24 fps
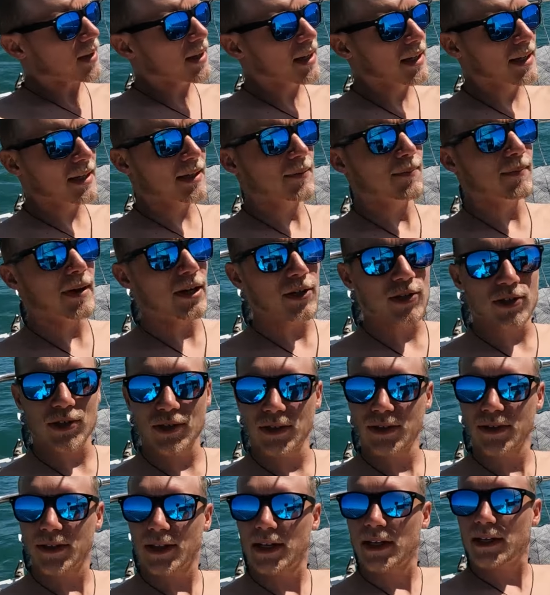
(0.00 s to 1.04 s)
and it
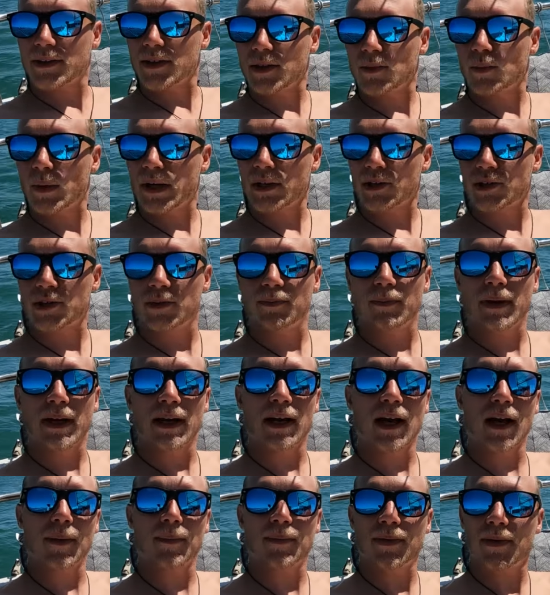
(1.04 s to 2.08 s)
mentioned that the wind should
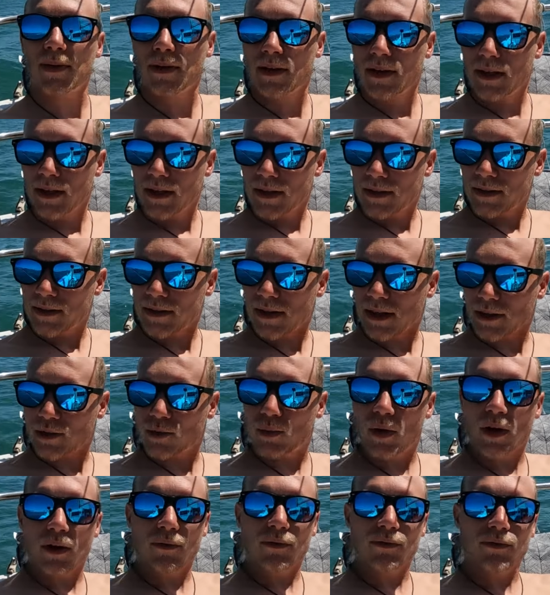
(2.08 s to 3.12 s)
pick up to like
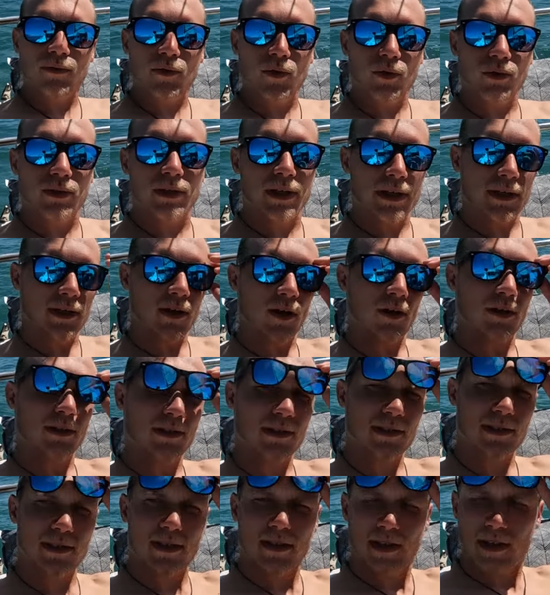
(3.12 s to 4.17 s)
12 to 14
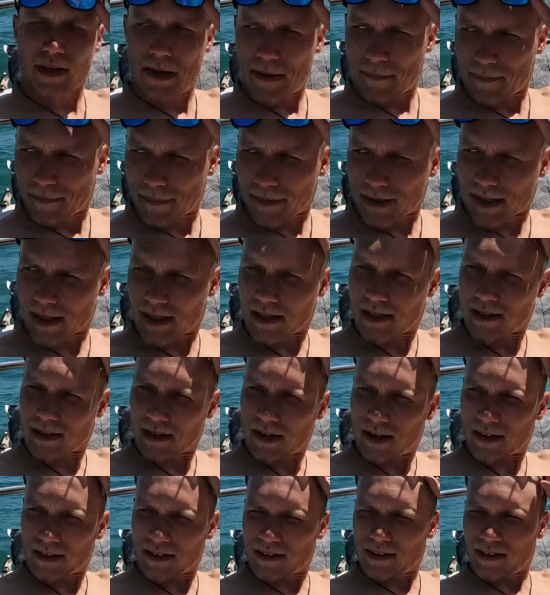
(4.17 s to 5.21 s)
knots in
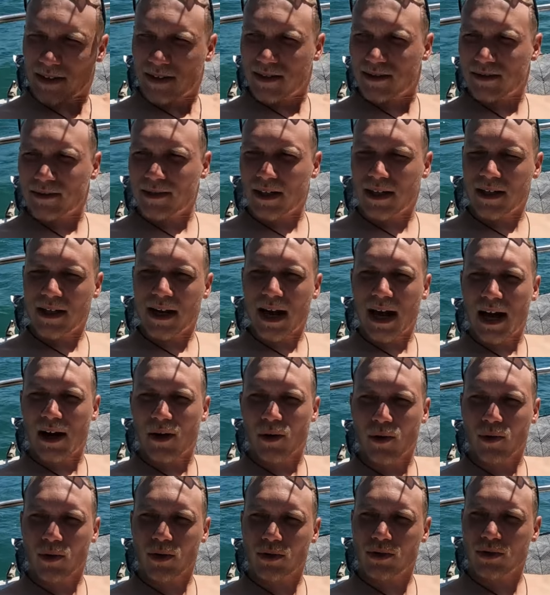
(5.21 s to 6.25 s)
like an
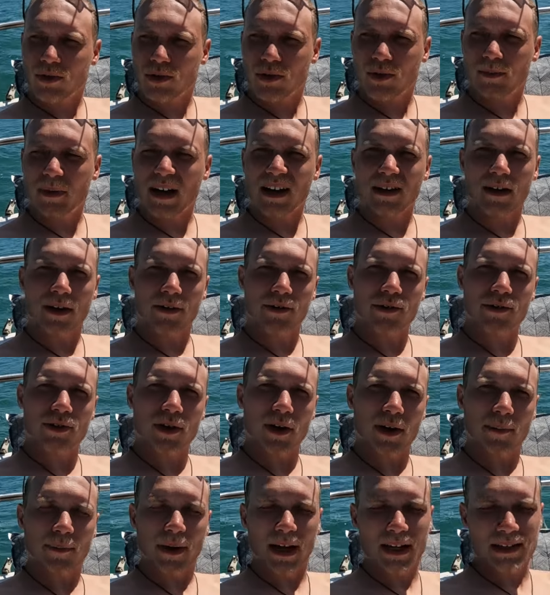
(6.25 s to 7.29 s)
hour or 2 by
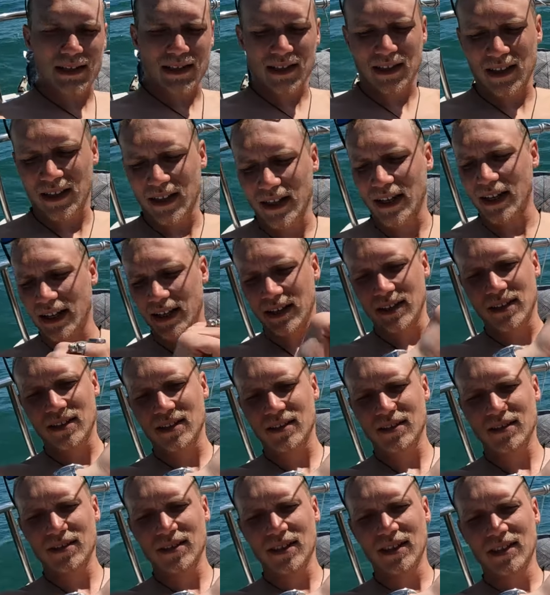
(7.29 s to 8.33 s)
lunchtime basically, and
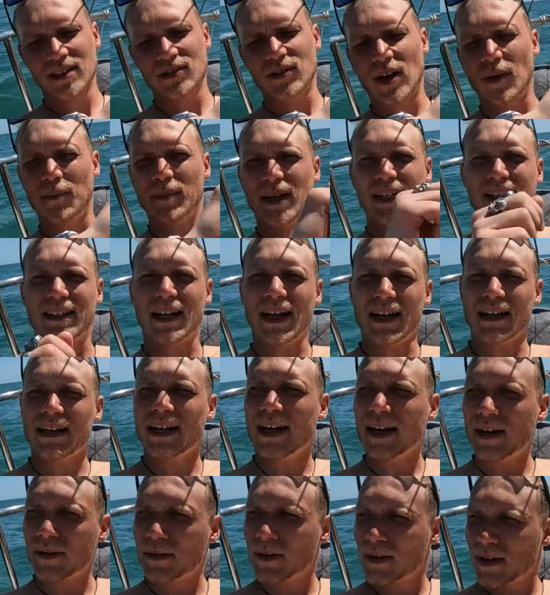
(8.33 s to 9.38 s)
it's around midday
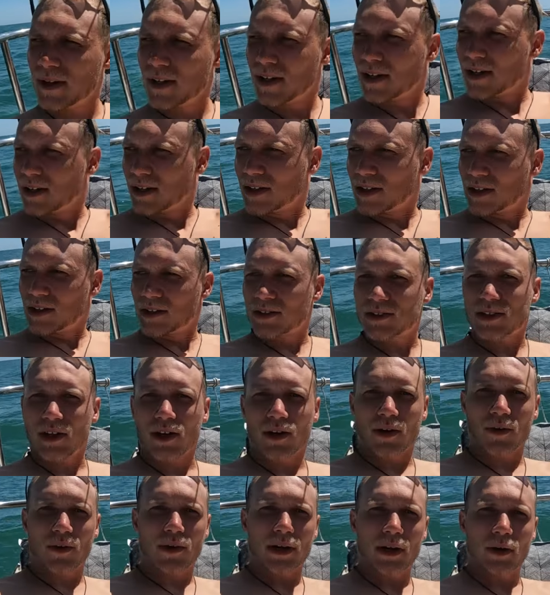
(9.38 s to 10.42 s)
now,
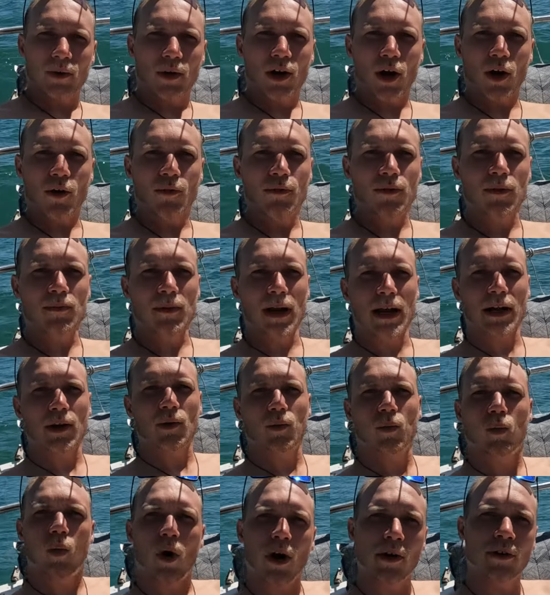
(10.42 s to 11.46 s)
so it'll go from
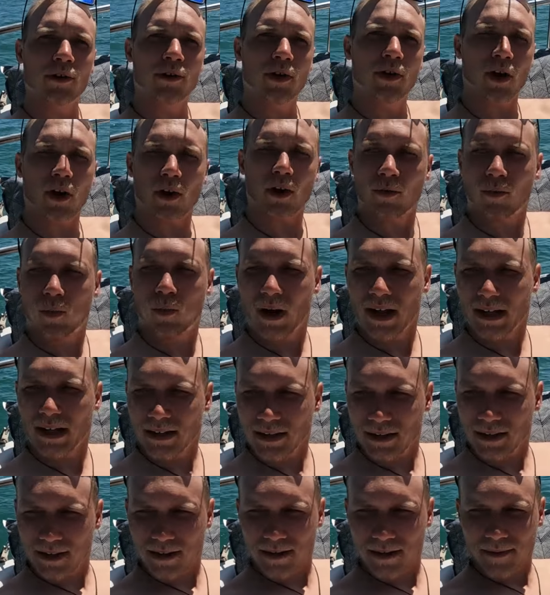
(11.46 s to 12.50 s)
like 1 knot of
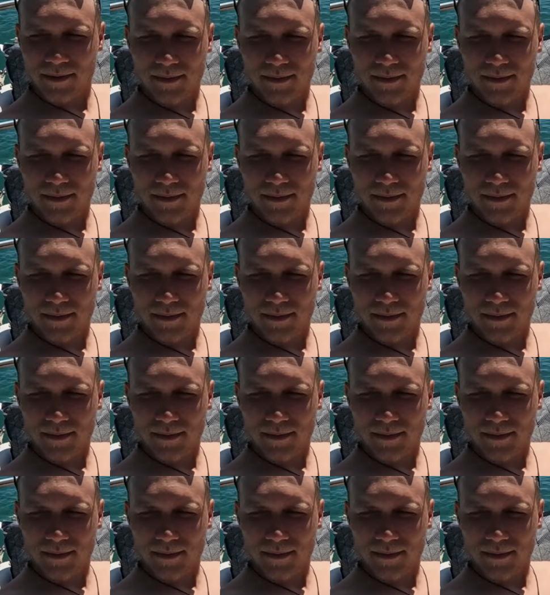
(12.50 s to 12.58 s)
wind